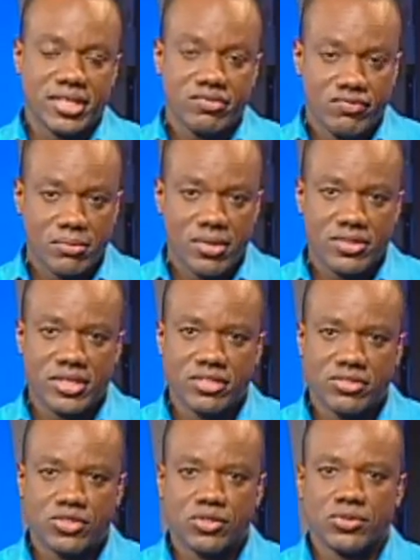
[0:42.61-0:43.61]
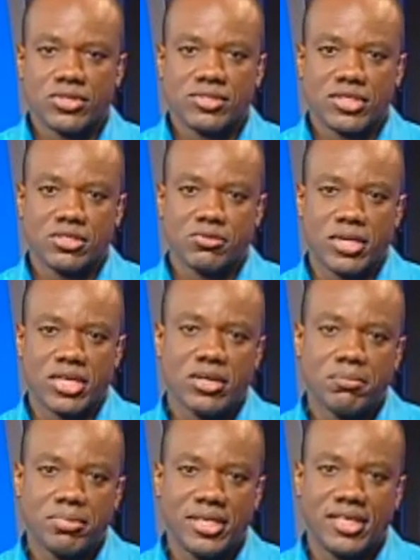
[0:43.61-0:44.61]
and from other institutions as well
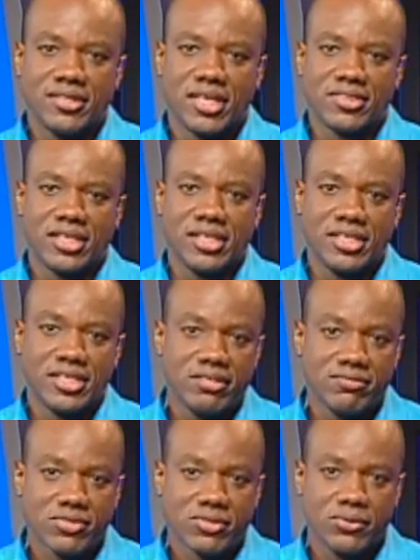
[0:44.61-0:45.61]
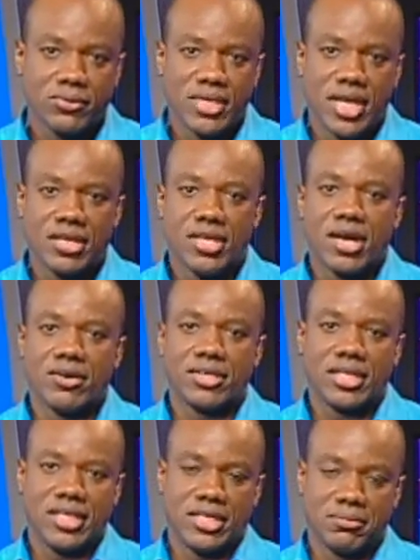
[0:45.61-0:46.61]
complain that they leave school and are
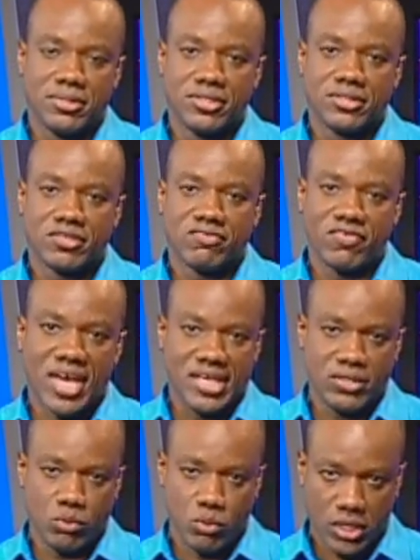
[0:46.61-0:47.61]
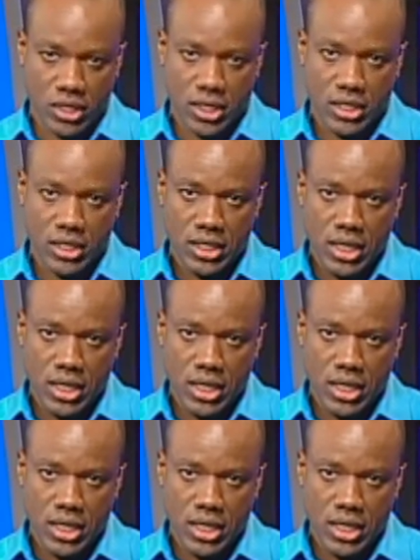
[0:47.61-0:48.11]
unable to find work.